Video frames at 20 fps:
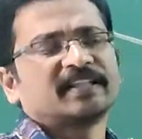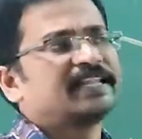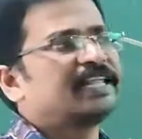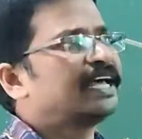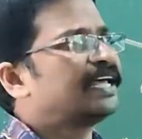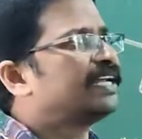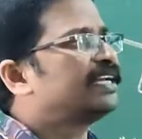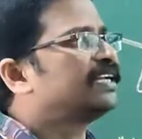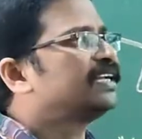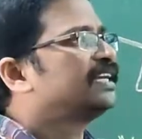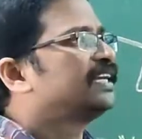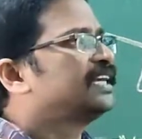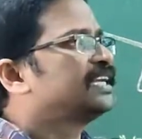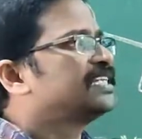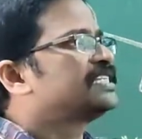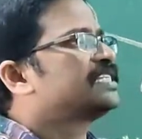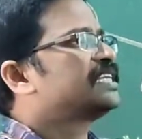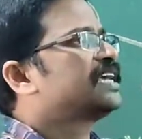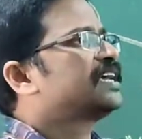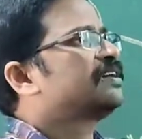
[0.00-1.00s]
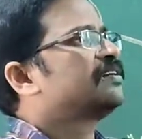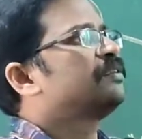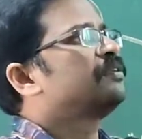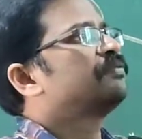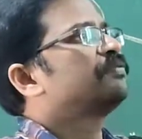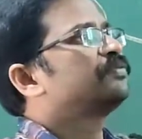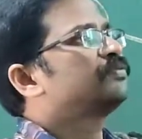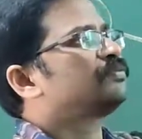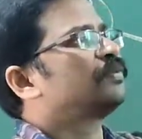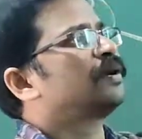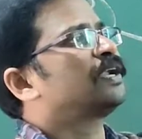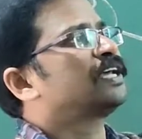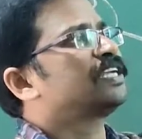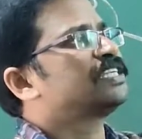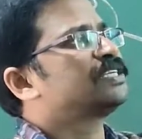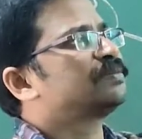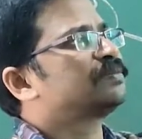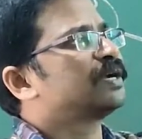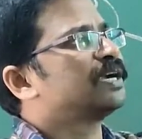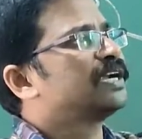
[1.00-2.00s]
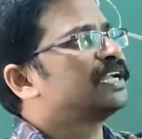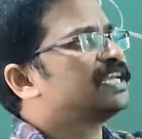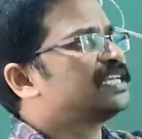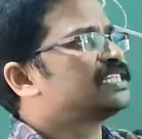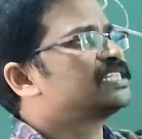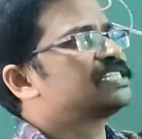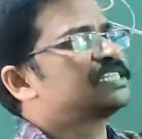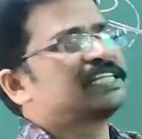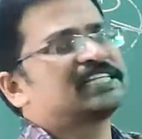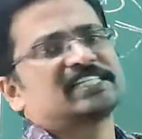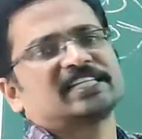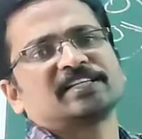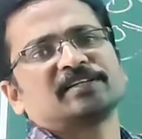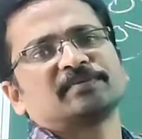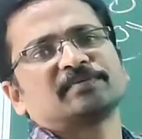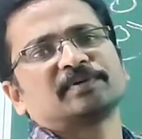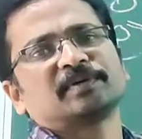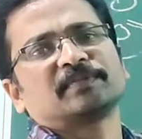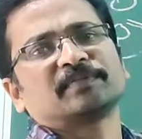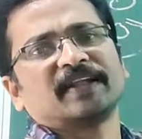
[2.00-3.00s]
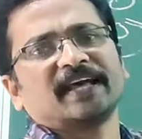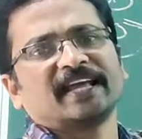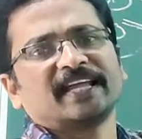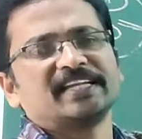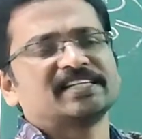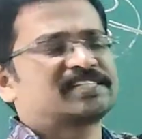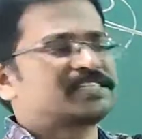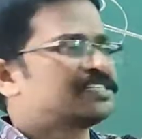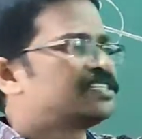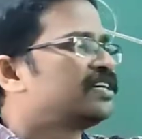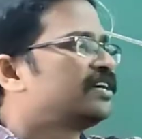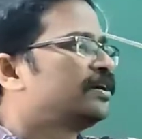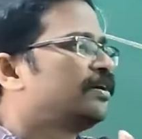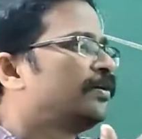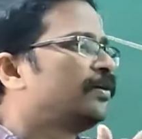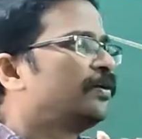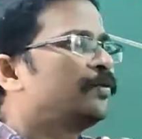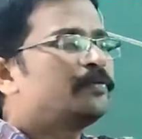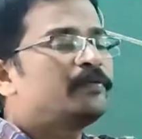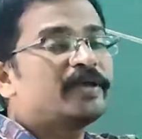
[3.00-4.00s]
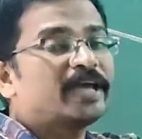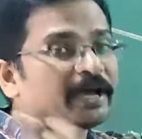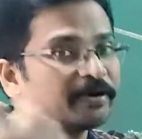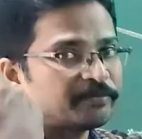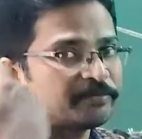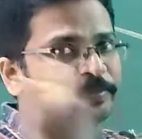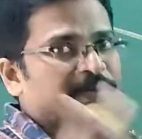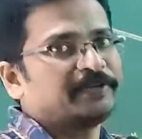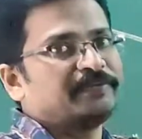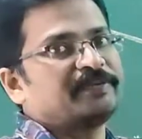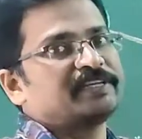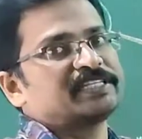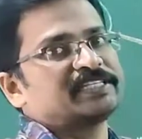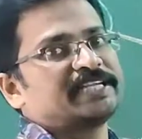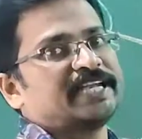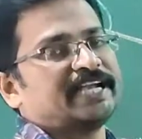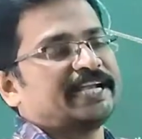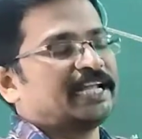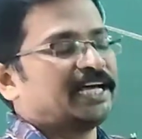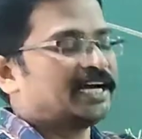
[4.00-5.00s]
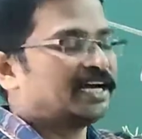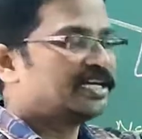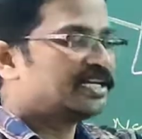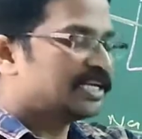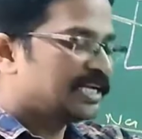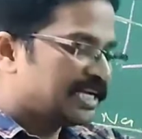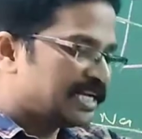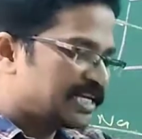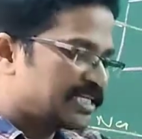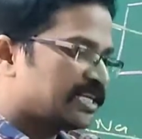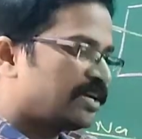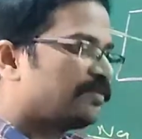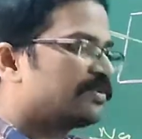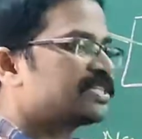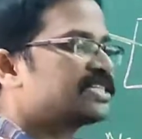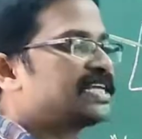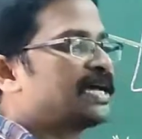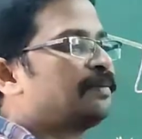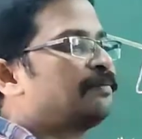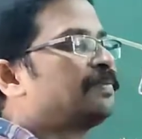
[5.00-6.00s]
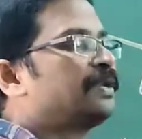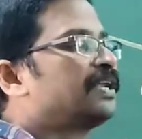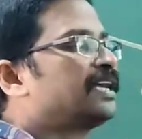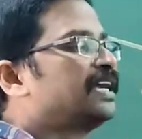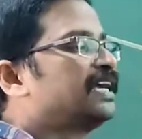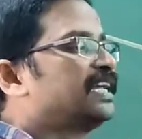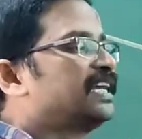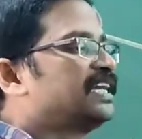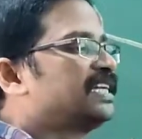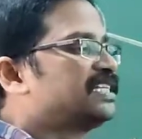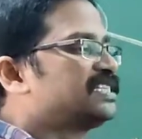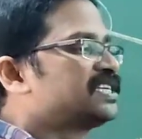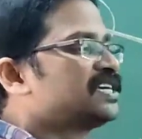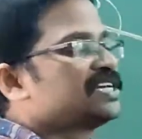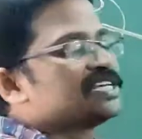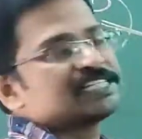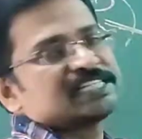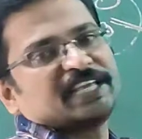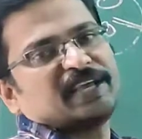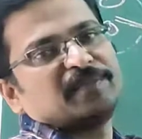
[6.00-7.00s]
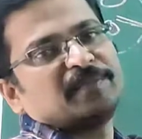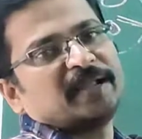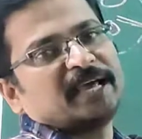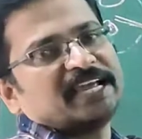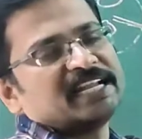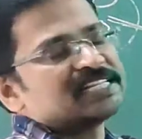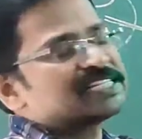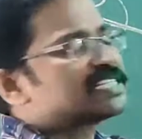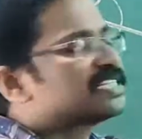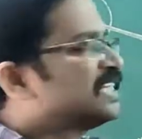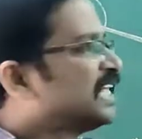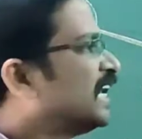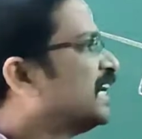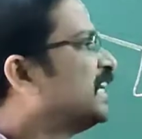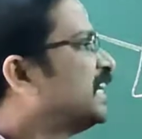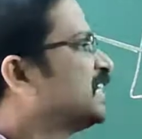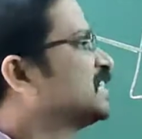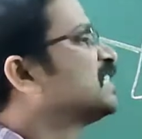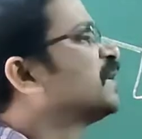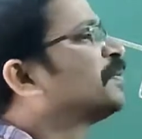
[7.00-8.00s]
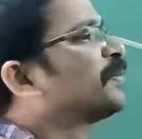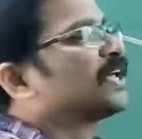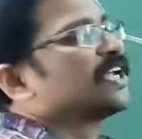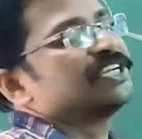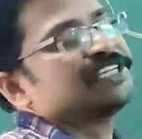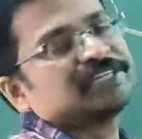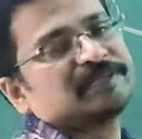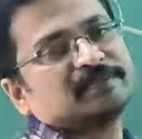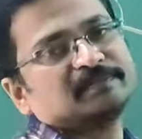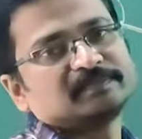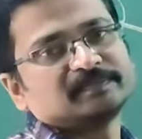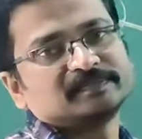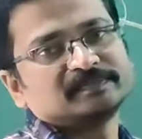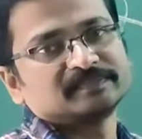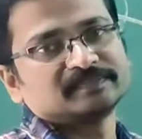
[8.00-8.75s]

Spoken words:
Then it is a, if potassium contains the set of lines, we have previous data. Next our sample contains same lines. Then it is a potassium.